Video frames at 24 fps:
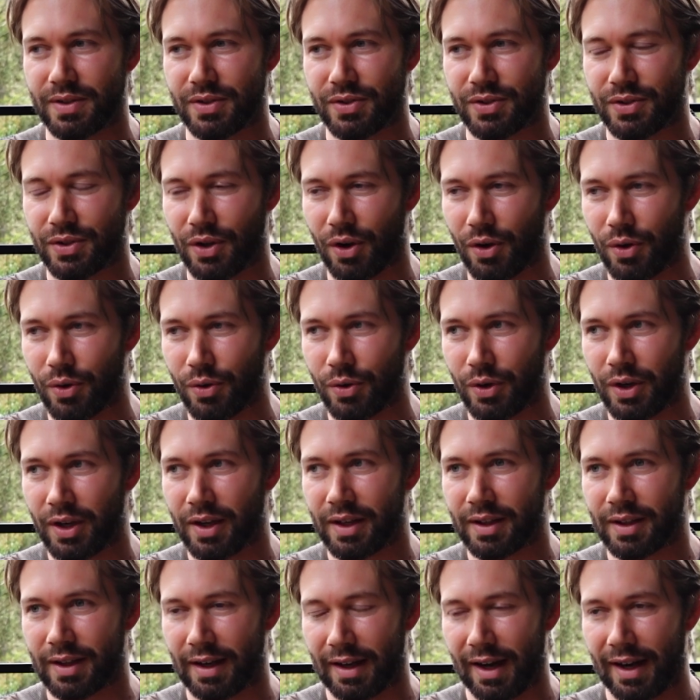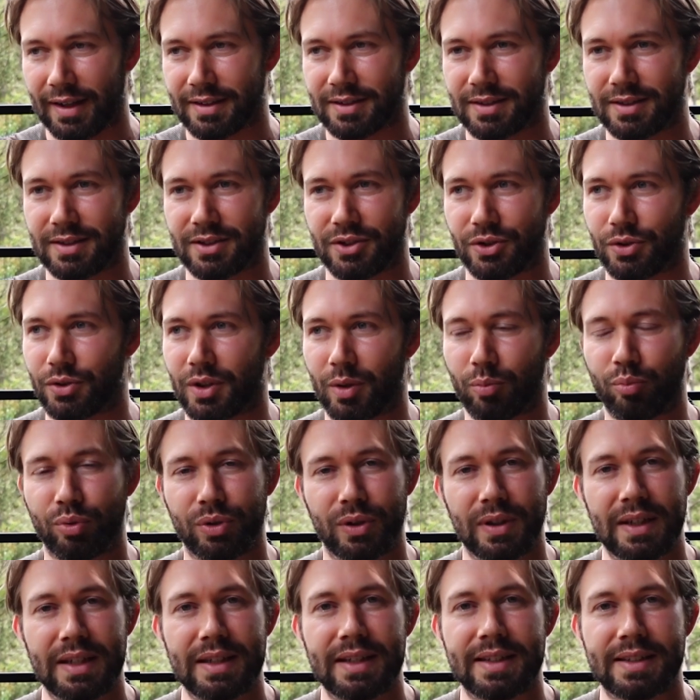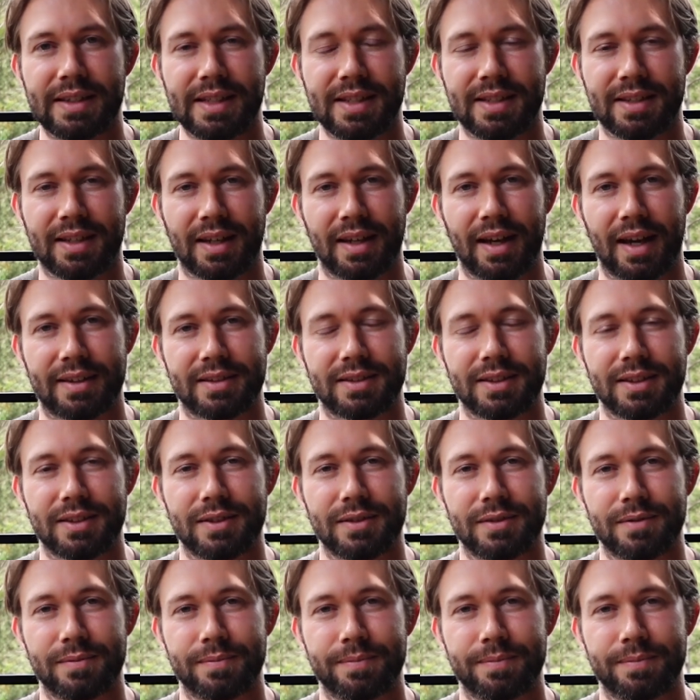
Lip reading: so connected to completely disconnected.